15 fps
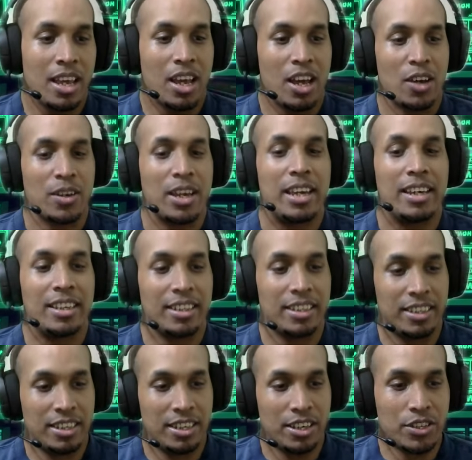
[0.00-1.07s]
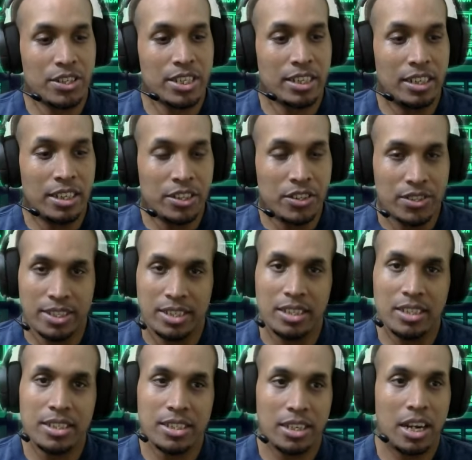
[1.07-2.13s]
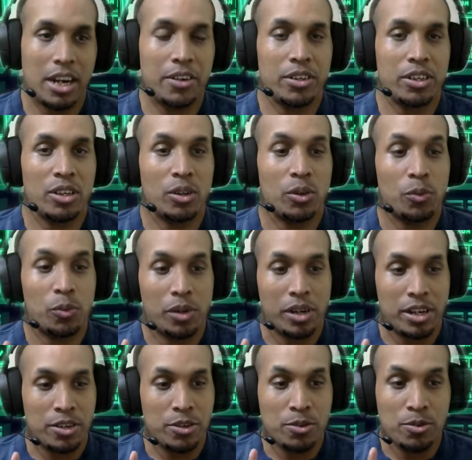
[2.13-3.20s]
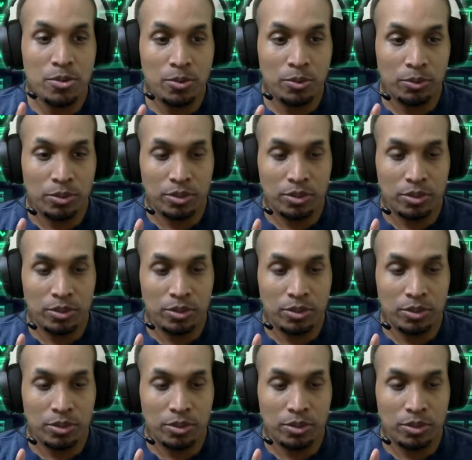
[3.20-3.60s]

Okay, here's an interesting scenario where you